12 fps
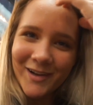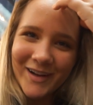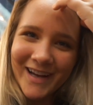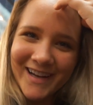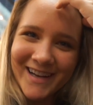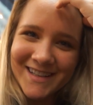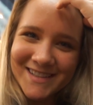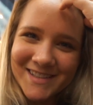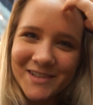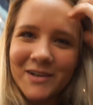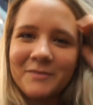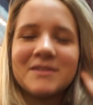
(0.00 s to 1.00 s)
Okay guys,
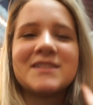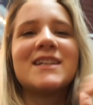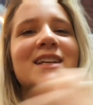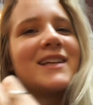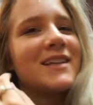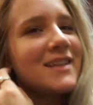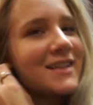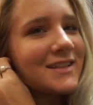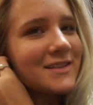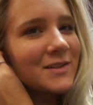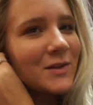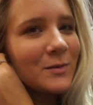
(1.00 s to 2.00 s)
so I'm just getting the
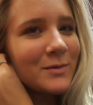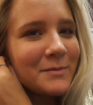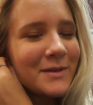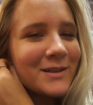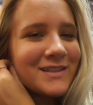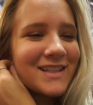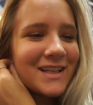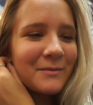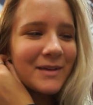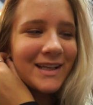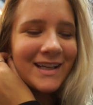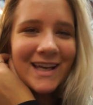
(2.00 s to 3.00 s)
slow re-pierce and
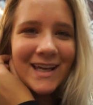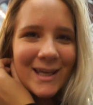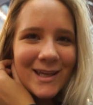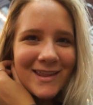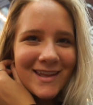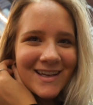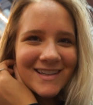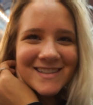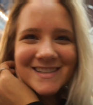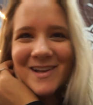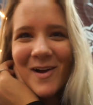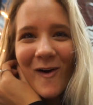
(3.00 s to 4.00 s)
I'm getting a
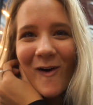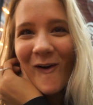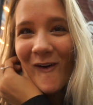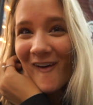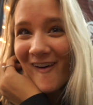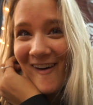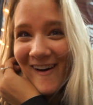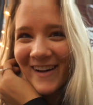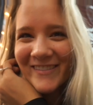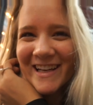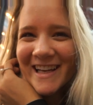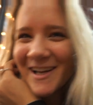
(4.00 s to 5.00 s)
helix. Oh,
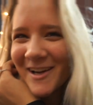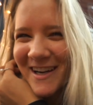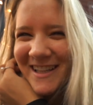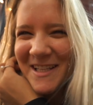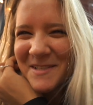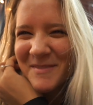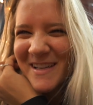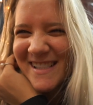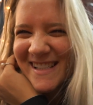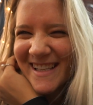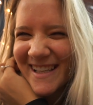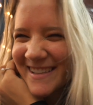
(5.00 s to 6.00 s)
I'm getting a cartilage
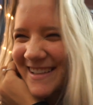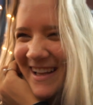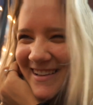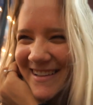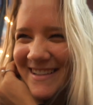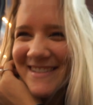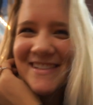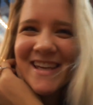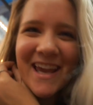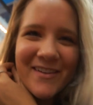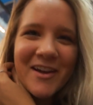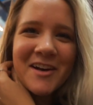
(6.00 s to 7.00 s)
piercing. This
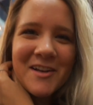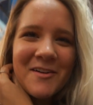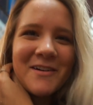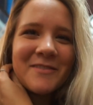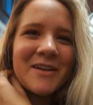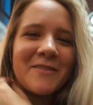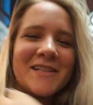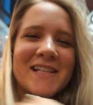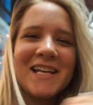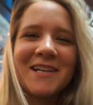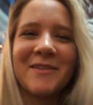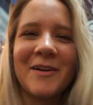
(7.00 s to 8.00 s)
came out of nowhere, but I'm
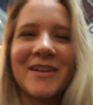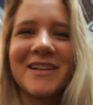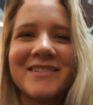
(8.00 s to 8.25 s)
excited about